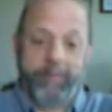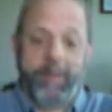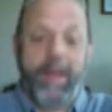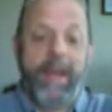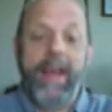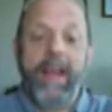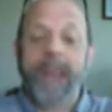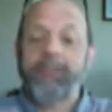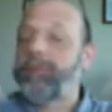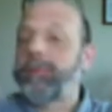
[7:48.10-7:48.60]

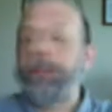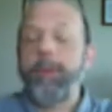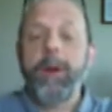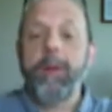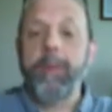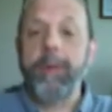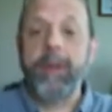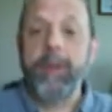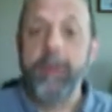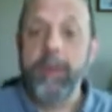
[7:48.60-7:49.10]
I actually
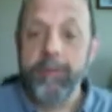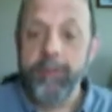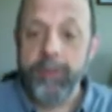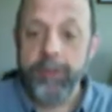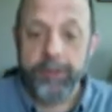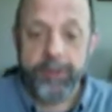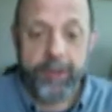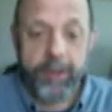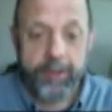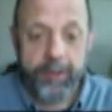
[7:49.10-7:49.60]
probably could have
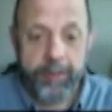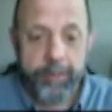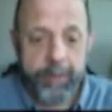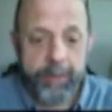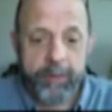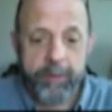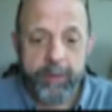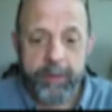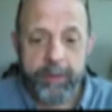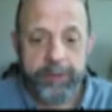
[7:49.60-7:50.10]
just said
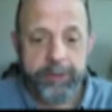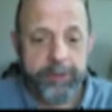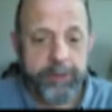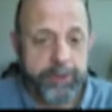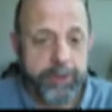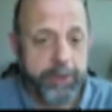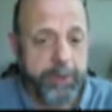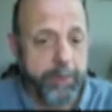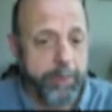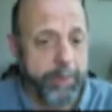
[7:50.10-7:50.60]
something really
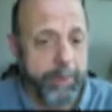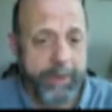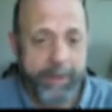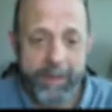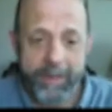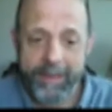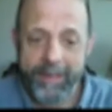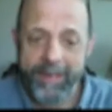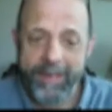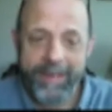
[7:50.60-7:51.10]

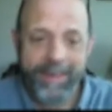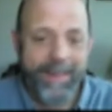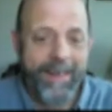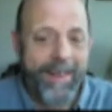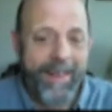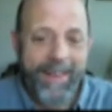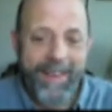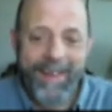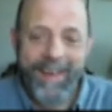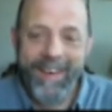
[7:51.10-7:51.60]
stupid.
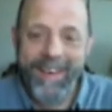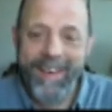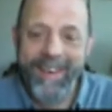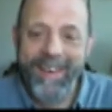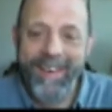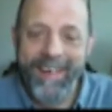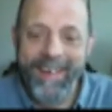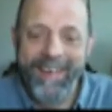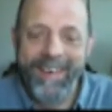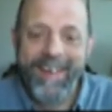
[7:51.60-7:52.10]

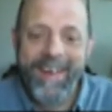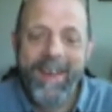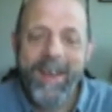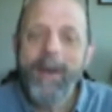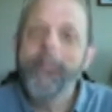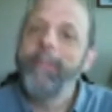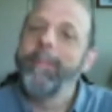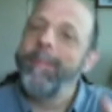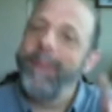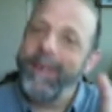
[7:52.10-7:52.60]

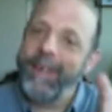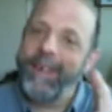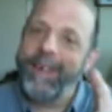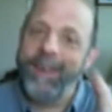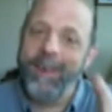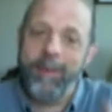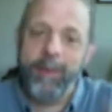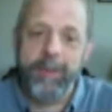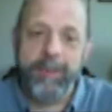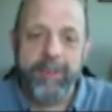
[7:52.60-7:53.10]
But I
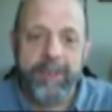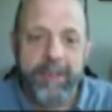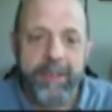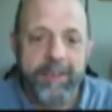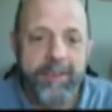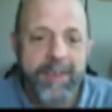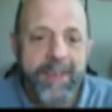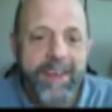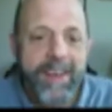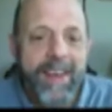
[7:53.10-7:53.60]
got
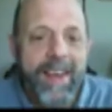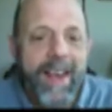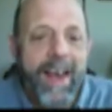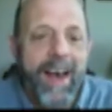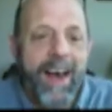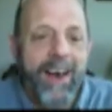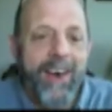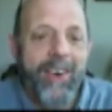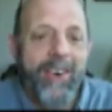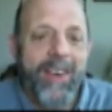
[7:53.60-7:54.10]
myself.
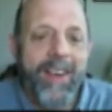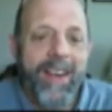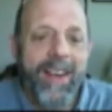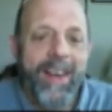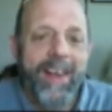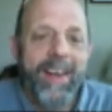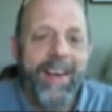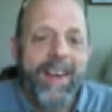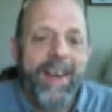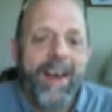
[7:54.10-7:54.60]

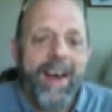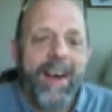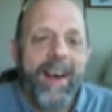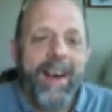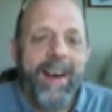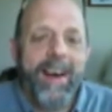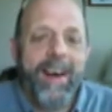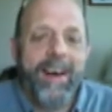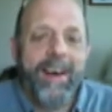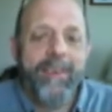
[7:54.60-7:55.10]
Okay,
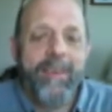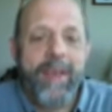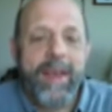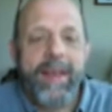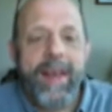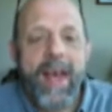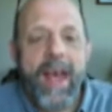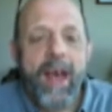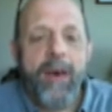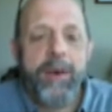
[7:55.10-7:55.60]

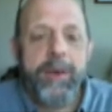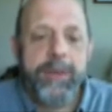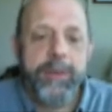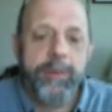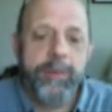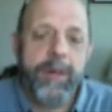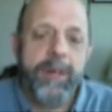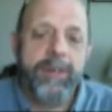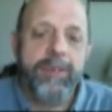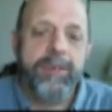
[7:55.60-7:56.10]
and how
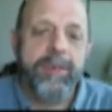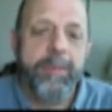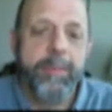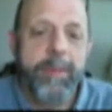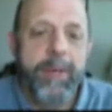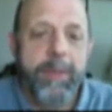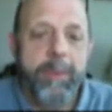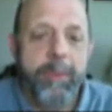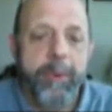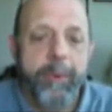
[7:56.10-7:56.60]
you reach the
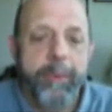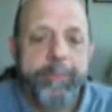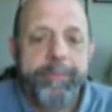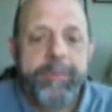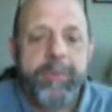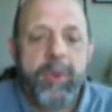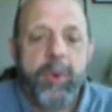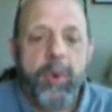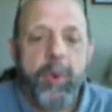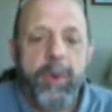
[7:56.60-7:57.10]

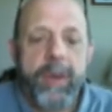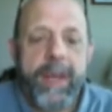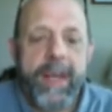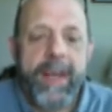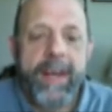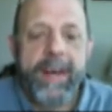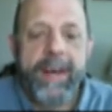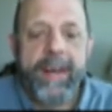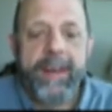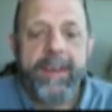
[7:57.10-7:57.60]
people.
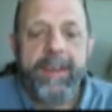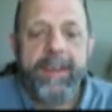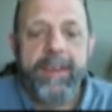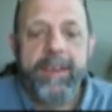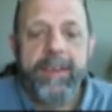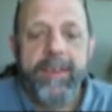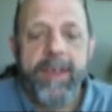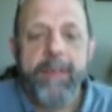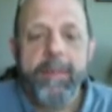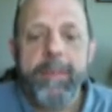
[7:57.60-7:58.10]
Organic,
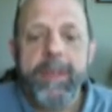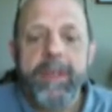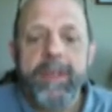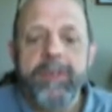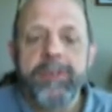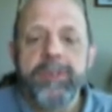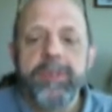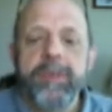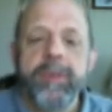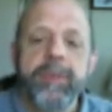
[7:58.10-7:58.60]
that
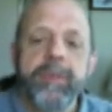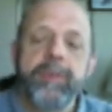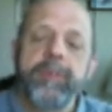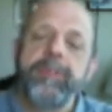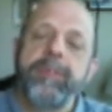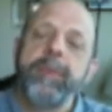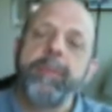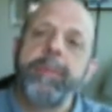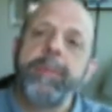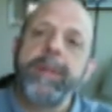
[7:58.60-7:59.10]
means
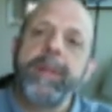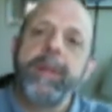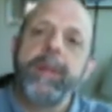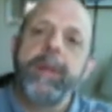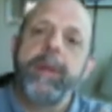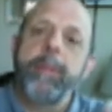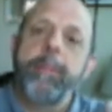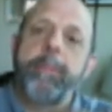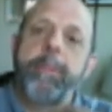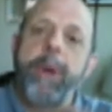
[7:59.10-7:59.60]

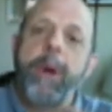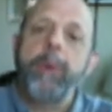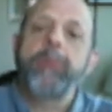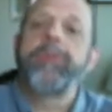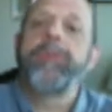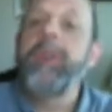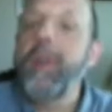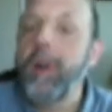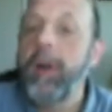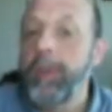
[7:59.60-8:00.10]
simply
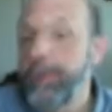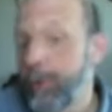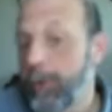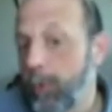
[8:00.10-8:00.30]
posting on